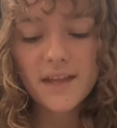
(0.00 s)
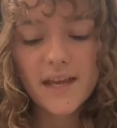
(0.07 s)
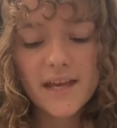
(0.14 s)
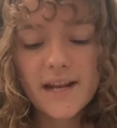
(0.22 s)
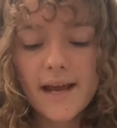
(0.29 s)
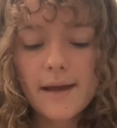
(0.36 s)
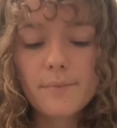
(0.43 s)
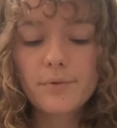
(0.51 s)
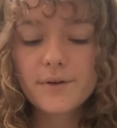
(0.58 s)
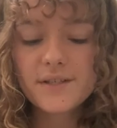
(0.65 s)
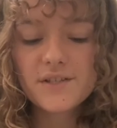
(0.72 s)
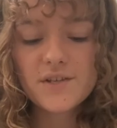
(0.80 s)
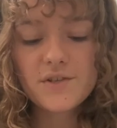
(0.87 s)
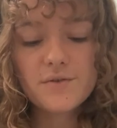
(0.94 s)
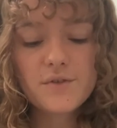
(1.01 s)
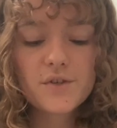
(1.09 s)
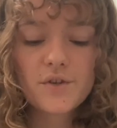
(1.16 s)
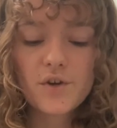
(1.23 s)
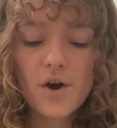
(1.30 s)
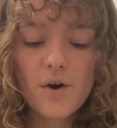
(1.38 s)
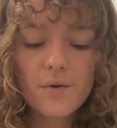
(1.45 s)
and I appointed you to
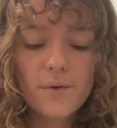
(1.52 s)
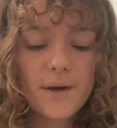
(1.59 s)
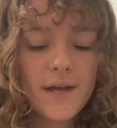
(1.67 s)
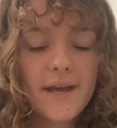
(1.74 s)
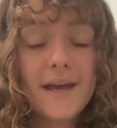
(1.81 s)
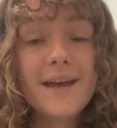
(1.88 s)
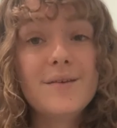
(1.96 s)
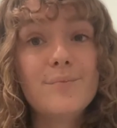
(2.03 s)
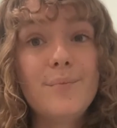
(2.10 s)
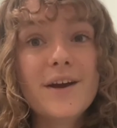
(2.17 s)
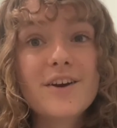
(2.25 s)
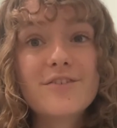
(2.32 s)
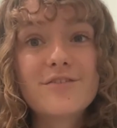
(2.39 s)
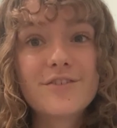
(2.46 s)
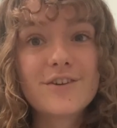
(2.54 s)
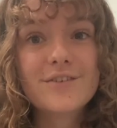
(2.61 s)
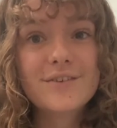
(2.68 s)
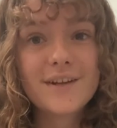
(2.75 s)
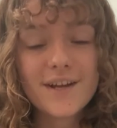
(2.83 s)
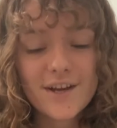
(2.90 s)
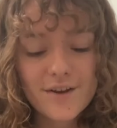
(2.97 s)
go and bear fruit,
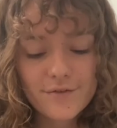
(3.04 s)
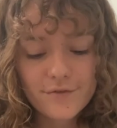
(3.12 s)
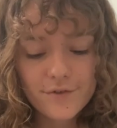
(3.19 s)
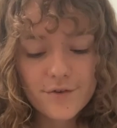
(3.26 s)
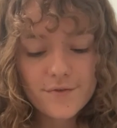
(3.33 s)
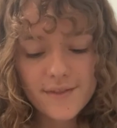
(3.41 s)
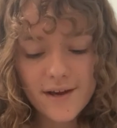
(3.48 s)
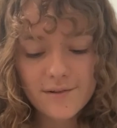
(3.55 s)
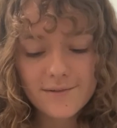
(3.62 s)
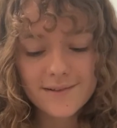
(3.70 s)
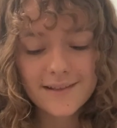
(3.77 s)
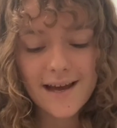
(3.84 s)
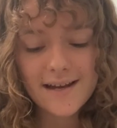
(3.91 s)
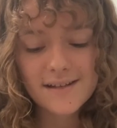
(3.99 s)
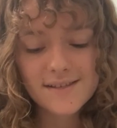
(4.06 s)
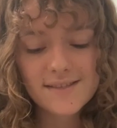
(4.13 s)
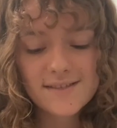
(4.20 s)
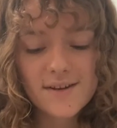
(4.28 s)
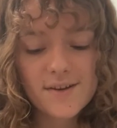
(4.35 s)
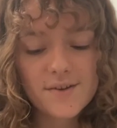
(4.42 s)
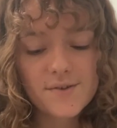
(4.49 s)
fruit that will last,
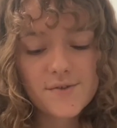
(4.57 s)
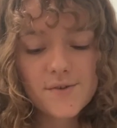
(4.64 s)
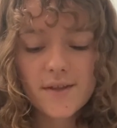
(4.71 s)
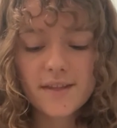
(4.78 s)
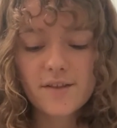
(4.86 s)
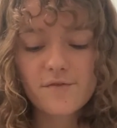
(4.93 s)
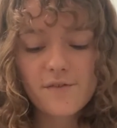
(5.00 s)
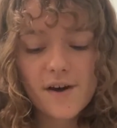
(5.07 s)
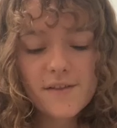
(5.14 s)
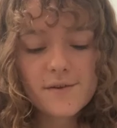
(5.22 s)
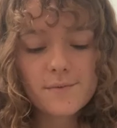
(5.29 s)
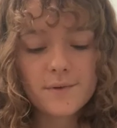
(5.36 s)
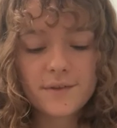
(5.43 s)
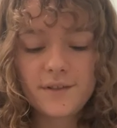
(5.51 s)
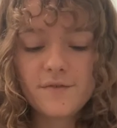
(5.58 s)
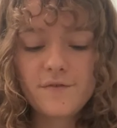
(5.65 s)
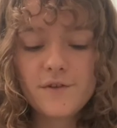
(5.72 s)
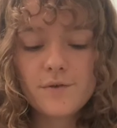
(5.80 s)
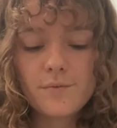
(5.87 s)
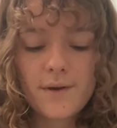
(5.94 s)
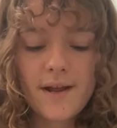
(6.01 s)
so that the Father will give
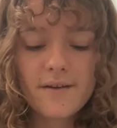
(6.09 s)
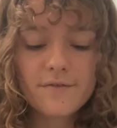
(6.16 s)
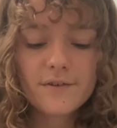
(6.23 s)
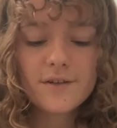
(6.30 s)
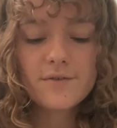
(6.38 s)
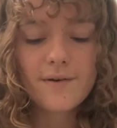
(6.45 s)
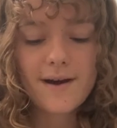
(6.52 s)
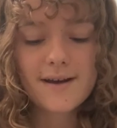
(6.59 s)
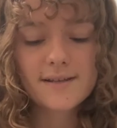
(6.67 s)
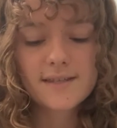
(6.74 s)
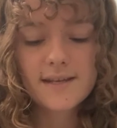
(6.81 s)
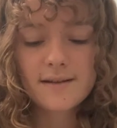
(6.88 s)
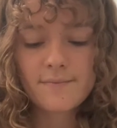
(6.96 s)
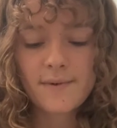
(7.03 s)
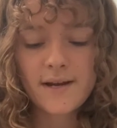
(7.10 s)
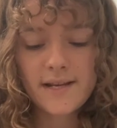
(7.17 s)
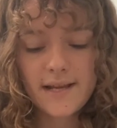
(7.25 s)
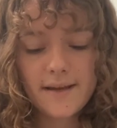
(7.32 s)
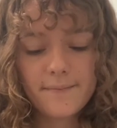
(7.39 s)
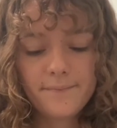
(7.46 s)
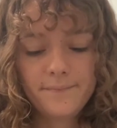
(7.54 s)
you whatever you ask in my
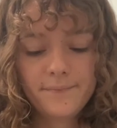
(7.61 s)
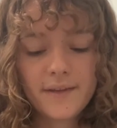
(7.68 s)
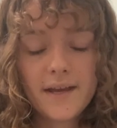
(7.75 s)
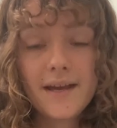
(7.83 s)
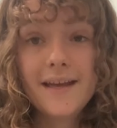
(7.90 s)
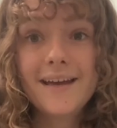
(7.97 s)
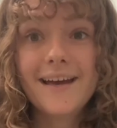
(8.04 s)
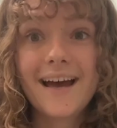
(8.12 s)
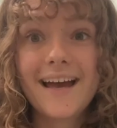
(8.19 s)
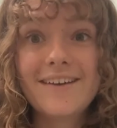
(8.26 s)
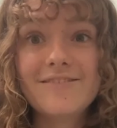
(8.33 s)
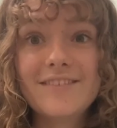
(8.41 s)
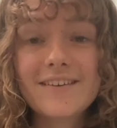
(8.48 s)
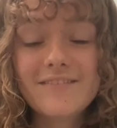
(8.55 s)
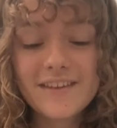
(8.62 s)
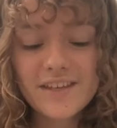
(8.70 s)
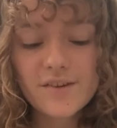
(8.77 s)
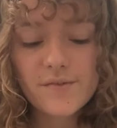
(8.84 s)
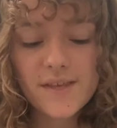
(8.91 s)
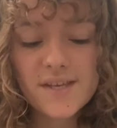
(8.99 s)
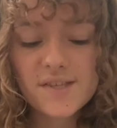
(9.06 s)
name. I am giving
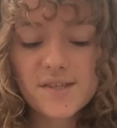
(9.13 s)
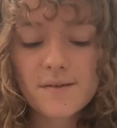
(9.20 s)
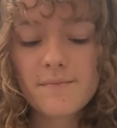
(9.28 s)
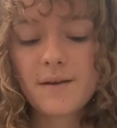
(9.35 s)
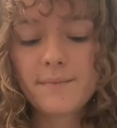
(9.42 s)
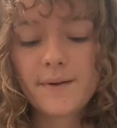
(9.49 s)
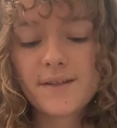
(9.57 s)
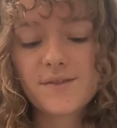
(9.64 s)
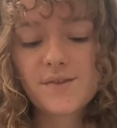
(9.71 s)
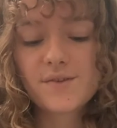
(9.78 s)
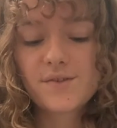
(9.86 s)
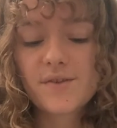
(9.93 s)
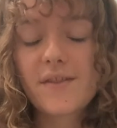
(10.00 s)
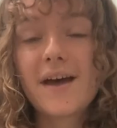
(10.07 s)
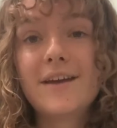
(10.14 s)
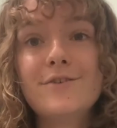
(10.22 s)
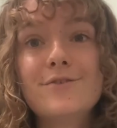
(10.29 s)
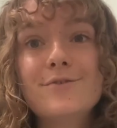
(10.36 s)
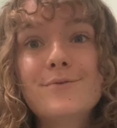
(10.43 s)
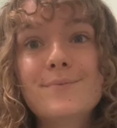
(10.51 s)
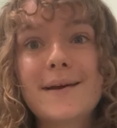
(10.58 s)
you these commandments so that
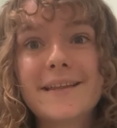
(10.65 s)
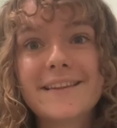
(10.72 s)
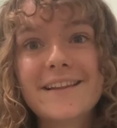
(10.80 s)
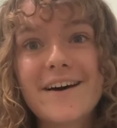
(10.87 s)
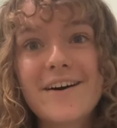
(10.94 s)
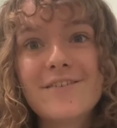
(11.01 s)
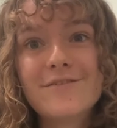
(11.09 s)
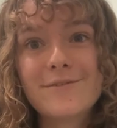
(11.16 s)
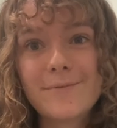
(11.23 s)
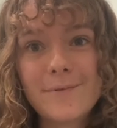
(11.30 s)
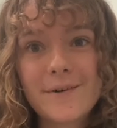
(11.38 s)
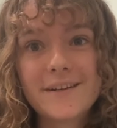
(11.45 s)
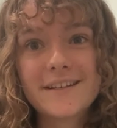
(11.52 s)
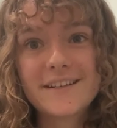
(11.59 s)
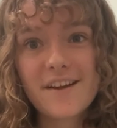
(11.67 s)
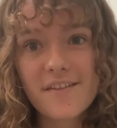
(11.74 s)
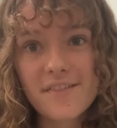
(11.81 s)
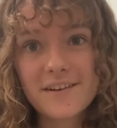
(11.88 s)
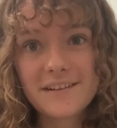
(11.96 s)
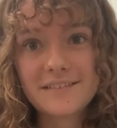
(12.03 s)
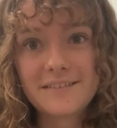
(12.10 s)
you may love one
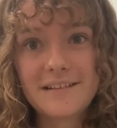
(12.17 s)
another.